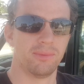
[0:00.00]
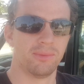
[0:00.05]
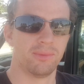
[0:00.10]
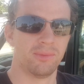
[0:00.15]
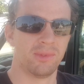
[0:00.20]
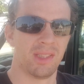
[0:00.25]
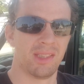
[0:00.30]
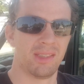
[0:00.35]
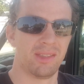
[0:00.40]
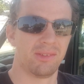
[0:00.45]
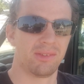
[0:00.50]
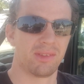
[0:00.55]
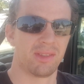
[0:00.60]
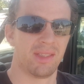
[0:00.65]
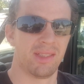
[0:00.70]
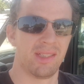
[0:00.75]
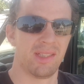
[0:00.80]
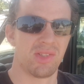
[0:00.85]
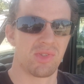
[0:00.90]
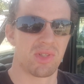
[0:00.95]
Well, the
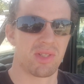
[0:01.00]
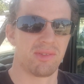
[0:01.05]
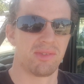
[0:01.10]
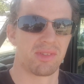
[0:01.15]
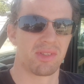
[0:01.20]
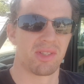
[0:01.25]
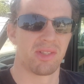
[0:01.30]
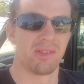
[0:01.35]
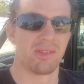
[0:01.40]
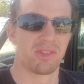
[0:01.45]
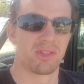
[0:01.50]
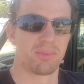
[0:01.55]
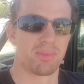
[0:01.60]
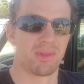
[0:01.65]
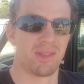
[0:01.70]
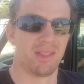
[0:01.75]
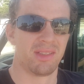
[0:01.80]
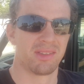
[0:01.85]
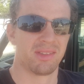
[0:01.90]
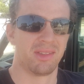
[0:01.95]
Land Rover is going
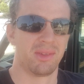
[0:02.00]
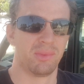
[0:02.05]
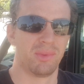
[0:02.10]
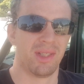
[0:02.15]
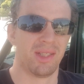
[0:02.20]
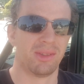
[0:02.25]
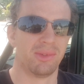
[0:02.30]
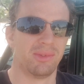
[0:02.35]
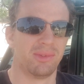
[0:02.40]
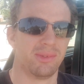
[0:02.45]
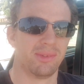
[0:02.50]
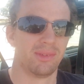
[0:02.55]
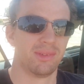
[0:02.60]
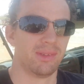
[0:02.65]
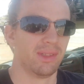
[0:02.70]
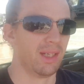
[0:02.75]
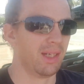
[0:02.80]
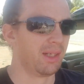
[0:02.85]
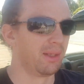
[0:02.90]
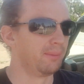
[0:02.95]
surprisingly well.
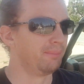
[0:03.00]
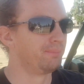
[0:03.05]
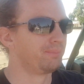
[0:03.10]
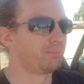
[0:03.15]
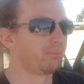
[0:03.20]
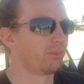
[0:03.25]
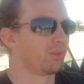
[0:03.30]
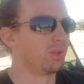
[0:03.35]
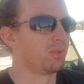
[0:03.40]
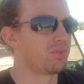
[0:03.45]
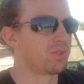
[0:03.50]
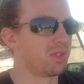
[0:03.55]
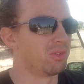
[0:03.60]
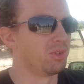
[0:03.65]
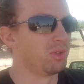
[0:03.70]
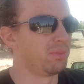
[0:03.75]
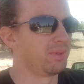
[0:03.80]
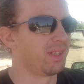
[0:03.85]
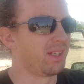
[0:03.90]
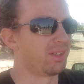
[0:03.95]
We've
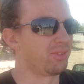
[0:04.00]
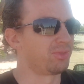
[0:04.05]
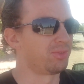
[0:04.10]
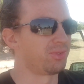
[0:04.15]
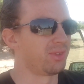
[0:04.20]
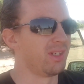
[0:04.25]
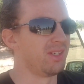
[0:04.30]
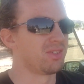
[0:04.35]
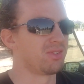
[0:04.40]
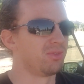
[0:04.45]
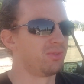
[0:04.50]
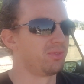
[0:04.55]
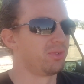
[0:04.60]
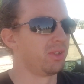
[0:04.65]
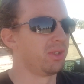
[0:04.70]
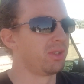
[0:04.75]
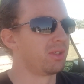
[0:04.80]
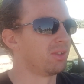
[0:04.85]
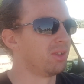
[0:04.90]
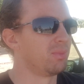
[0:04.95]
driven about
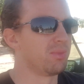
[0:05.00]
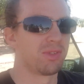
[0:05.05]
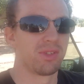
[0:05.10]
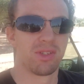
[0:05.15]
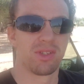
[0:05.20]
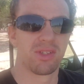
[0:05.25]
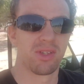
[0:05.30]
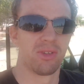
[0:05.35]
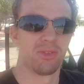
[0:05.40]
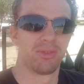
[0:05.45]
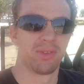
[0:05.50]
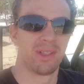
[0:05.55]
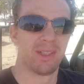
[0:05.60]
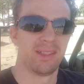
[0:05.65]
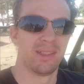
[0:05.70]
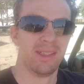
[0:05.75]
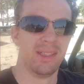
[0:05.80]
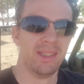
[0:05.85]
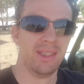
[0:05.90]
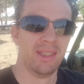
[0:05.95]
330 kilometers so
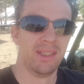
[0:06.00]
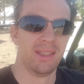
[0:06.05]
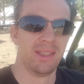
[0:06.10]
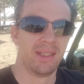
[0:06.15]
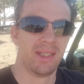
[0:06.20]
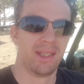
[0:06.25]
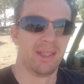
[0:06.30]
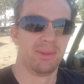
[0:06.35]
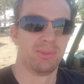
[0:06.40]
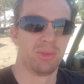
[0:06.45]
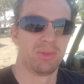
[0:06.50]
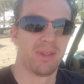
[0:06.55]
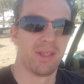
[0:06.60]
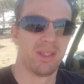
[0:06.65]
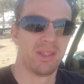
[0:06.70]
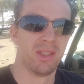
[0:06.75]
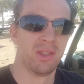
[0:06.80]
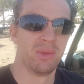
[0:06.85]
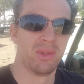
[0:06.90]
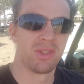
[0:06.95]
far, and we've
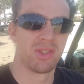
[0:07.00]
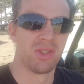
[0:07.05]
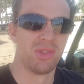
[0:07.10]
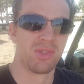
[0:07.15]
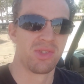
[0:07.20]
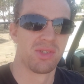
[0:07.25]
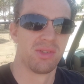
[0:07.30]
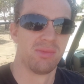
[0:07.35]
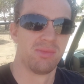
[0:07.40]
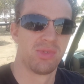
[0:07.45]
had no issues.